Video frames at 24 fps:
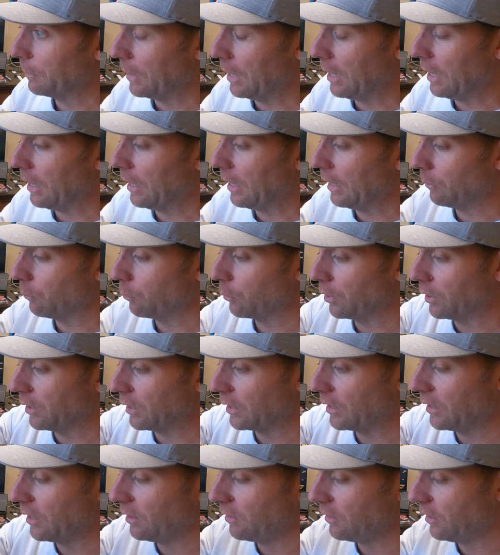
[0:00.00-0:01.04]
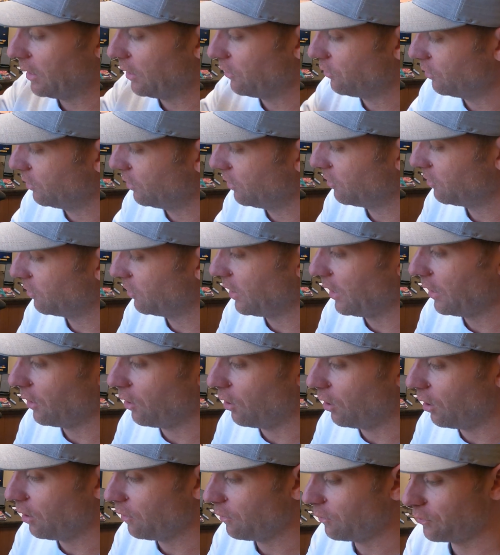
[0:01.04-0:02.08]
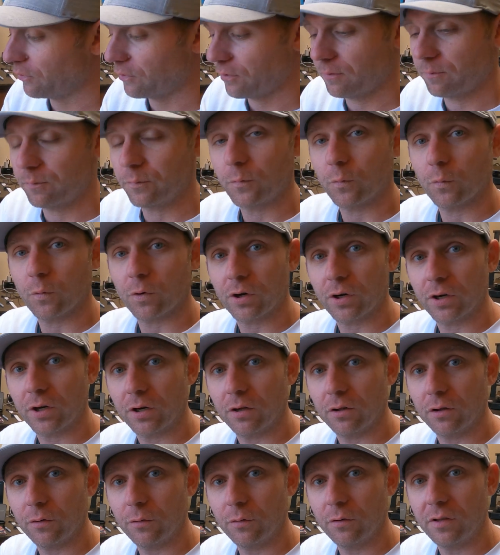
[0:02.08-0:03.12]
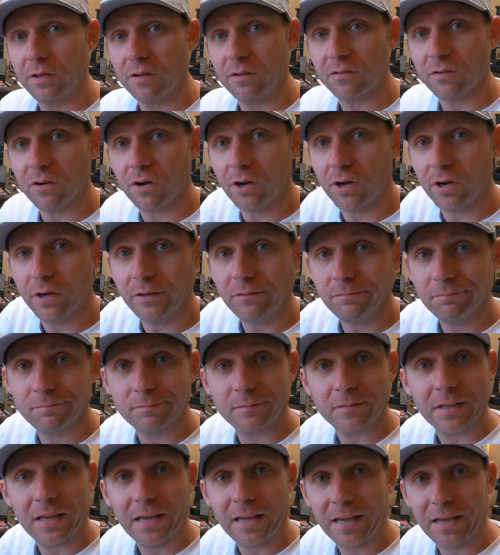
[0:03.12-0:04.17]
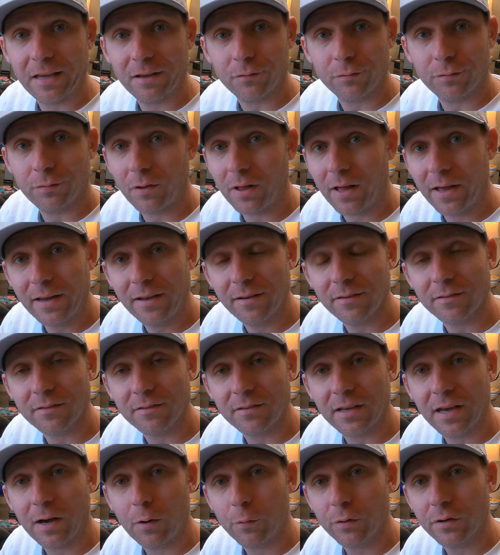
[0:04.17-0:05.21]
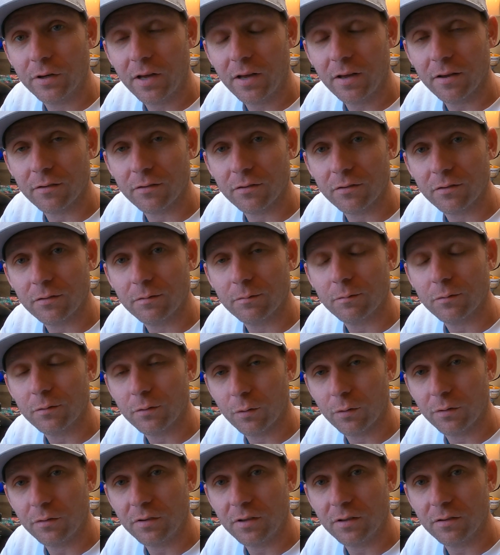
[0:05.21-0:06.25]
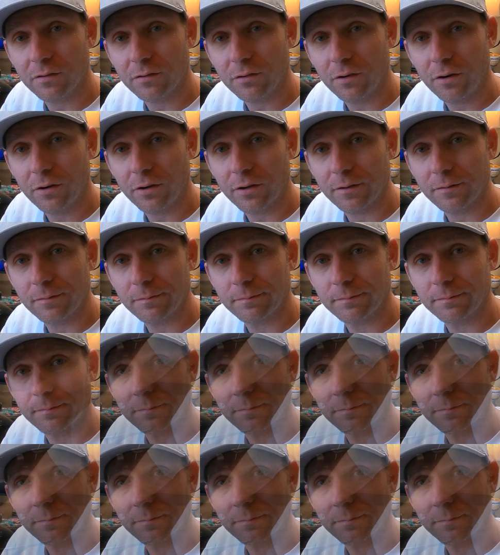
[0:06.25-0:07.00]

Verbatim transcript: uh, we're gonna cut the edge of this thing off. We're gonna glue these on and fly it and see how it does. So let's get started.